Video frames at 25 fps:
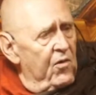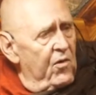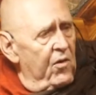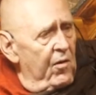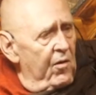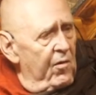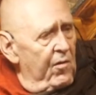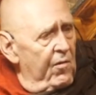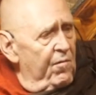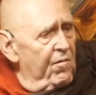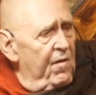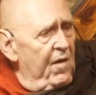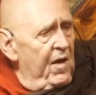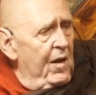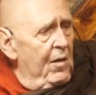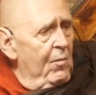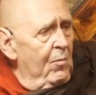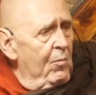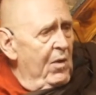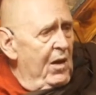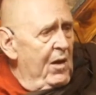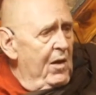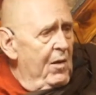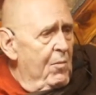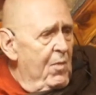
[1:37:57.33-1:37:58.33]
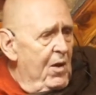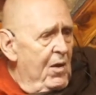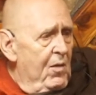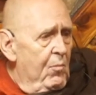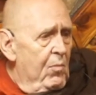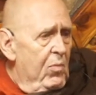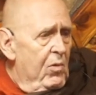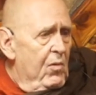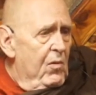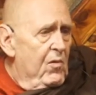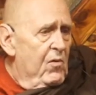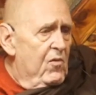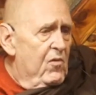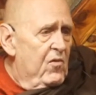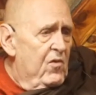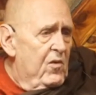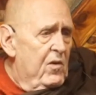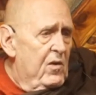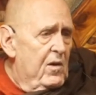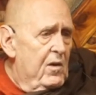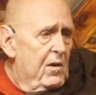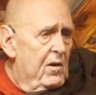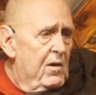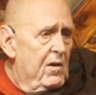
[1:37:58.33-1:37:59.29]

to the family members,